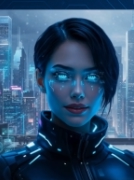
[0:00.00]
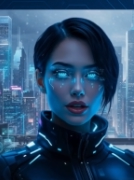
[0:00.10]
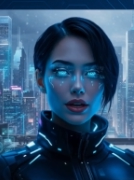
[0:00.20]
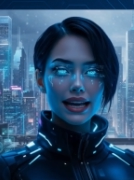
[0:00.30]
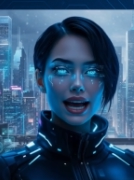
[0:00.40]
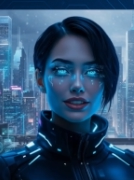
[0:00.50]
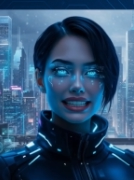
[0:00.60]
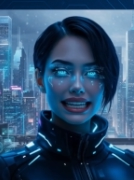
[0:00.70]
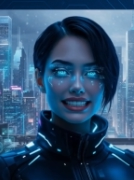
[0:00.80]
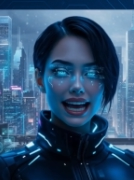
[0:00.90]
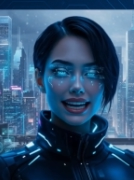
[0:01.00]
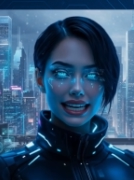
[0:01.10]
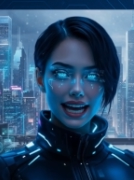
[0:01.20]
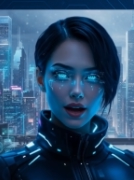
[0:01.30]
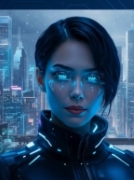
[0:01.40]
You can now see
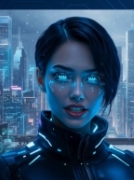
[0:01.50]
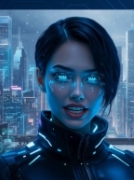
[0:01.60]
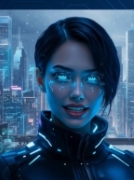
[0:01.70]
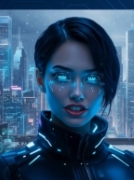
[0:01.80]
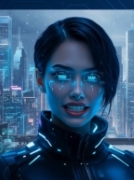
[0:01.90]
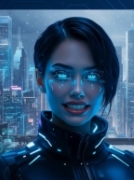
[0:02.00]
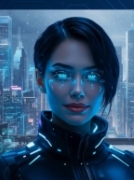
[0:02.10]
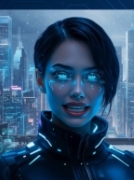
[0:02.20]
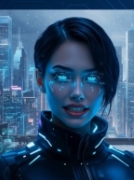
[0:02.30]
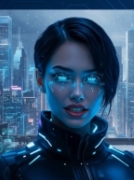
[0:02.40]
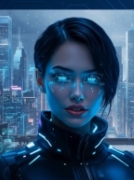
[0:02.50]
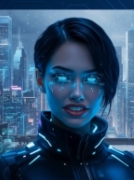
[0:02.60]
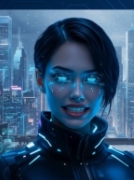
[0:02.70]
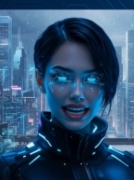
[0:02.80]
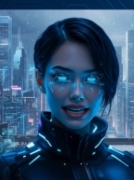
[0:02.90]
exactly how much energy is being
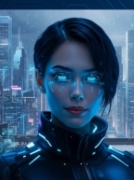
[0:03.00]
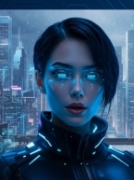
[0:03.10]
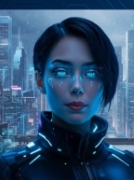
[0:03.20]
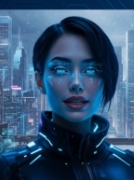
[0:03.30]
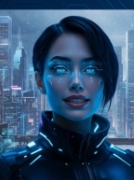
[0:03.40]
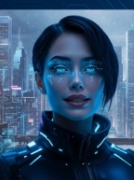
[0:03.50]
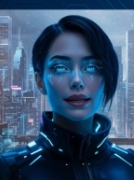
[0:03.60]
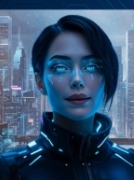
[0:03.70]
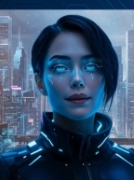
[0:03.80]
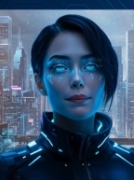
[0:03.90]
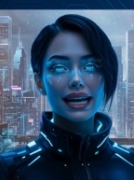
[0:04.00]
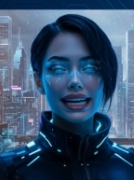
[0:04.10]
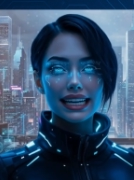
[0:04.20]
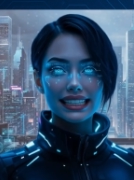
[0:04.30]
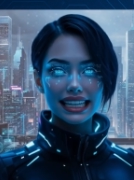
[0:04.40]
used at any moment,
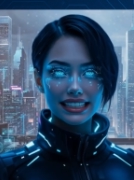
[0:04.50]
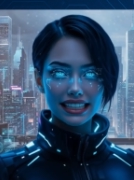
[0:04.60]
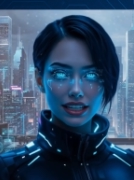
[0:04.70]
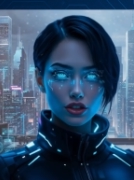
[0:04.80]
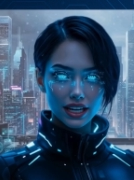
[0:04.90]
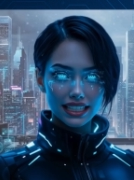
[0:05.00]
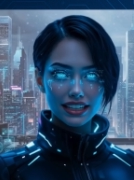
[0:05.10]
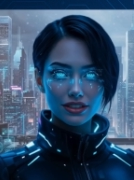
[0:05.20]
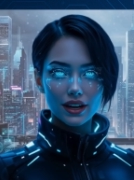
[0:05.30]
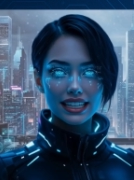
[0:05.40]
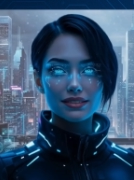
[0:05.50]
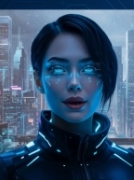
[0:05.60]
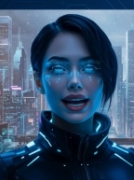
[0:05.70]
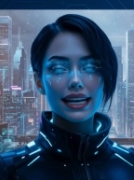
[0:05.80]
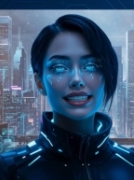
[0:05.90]
making it easier to identify
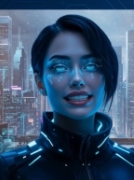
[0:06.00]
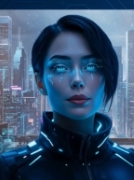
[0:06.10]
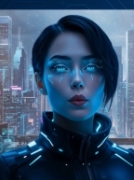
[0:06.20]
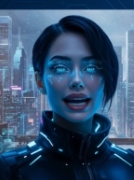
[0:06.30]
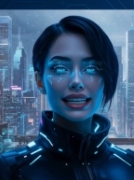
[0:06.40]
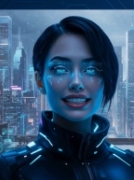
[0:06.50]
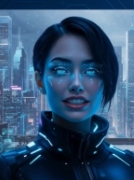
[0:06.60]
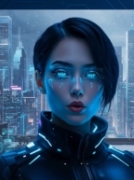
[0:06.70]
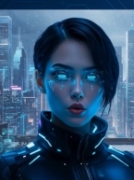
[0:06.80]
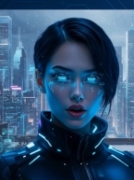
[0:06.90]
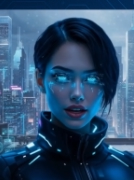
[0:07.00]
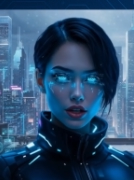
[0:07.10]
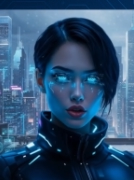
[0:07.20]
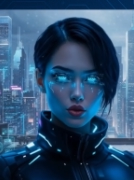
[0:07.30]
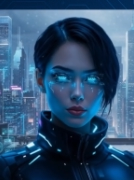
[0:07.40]
spikes, waste, or
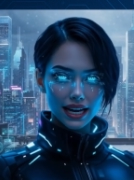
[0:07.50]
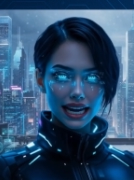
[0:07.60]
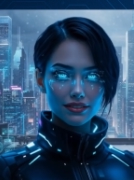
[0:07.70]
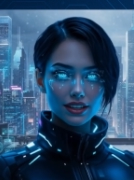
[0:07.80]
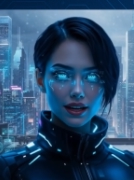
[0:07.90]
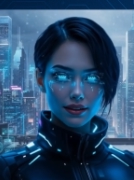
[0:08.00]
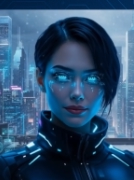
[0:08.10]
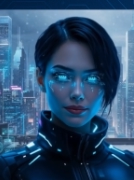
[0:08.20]
unusual behaviour.